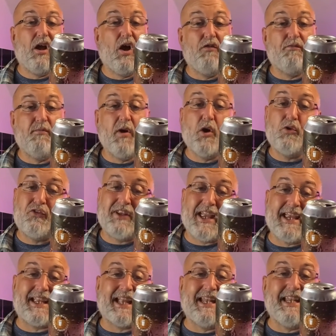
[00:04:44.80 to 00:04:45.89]
of
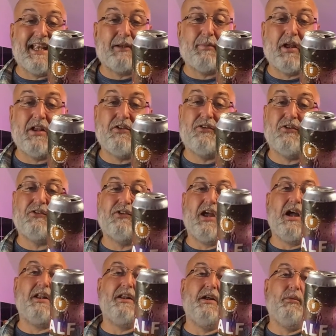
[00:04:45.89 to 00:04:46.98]
Mosaic, Enigma and
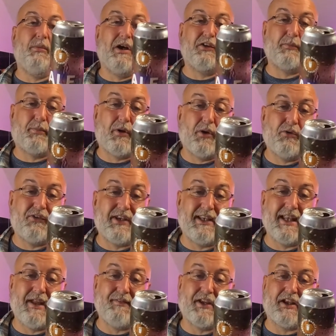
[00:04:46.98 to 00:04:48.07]
Sultana, whilst a
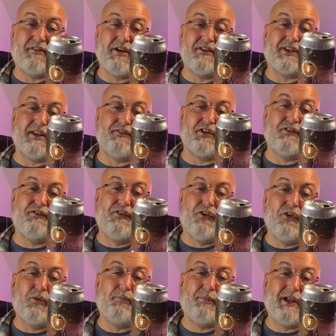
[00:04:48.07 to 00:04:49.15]
protein-heavy grist gives a
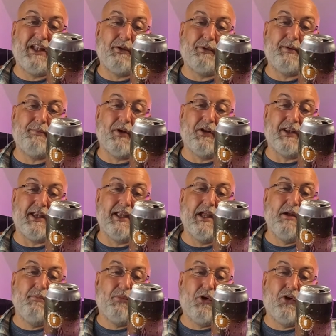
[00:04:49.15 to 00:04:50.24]
full, pillowy body.
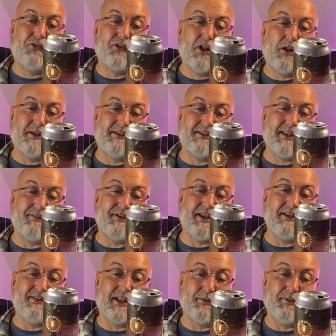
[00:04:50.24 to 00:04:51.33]
Pour slowly, so leave
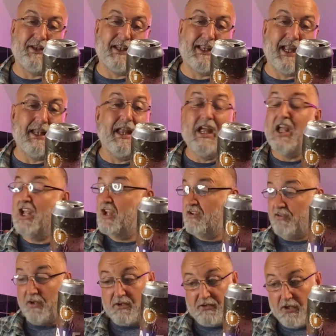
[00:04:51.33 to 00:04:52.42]
any sediment in the can.
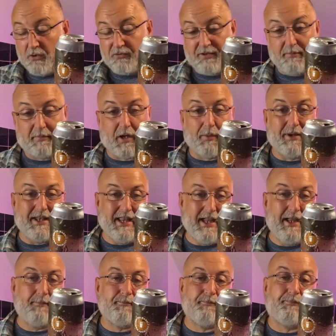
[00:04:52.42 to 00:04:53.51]
So there's no Simcoe in
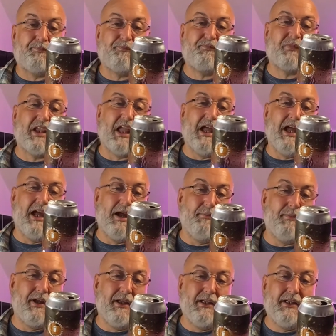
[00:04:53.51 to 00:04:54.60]
there.
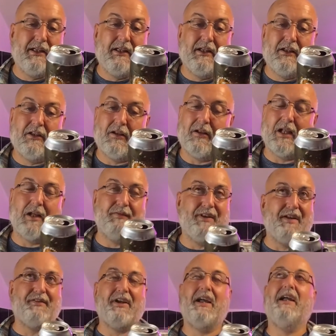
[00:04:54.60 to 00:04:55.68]
I've never